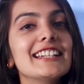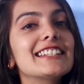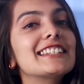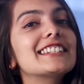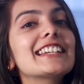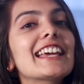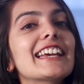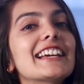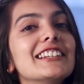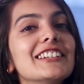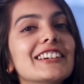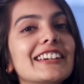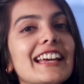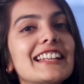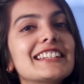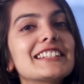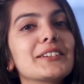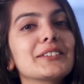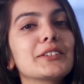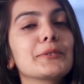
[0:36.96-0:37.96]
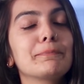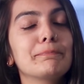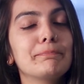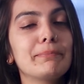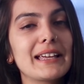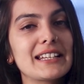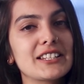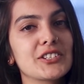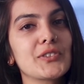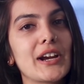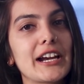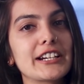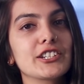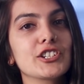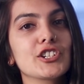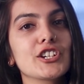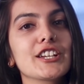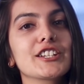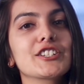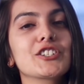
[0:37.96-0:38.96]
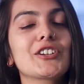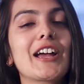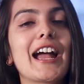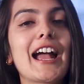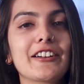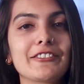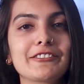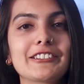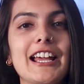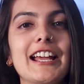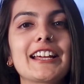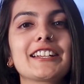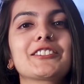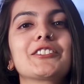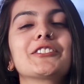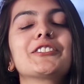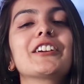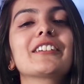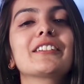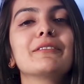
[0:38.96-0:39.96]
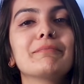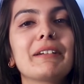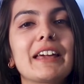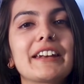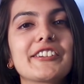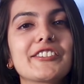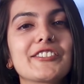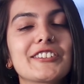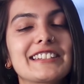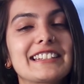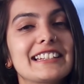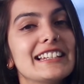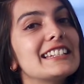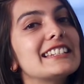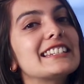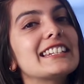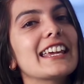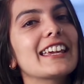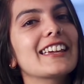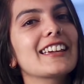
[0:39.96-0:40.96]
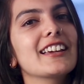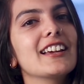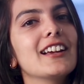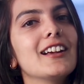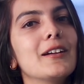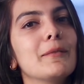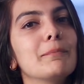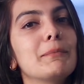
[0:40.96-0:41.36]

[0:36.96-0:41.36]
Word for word: Let's take a look at some of the best strategies to advertise on your competitor's listing.